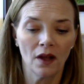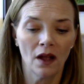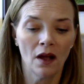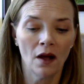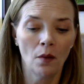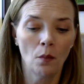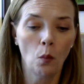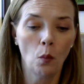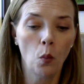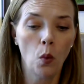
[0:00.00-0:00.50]

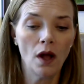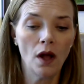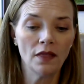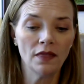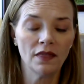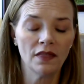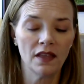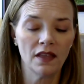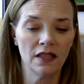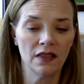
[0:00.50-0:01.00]
Uh,
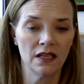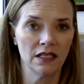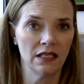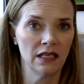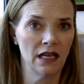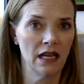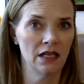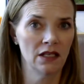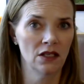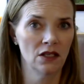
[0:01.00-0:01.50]
one thing that
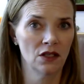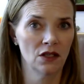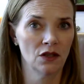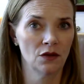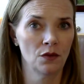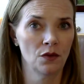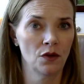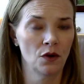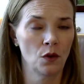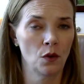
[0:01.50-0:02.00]
takes us
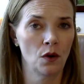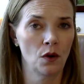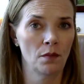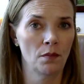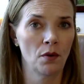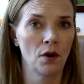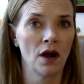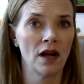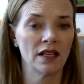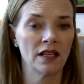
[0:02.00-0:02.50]
through the
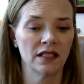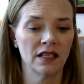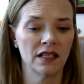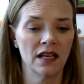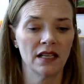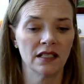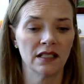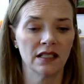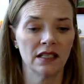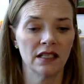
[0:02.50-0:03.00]
court
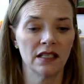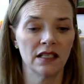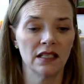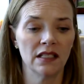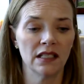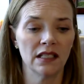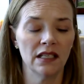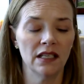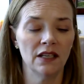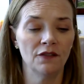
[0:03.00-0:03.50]
process
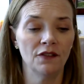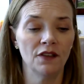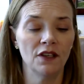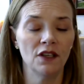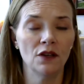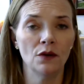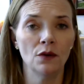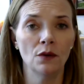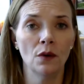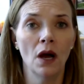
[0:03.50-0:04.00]
is if
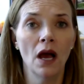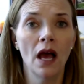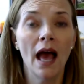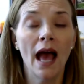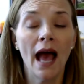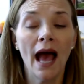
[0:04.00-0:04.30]
you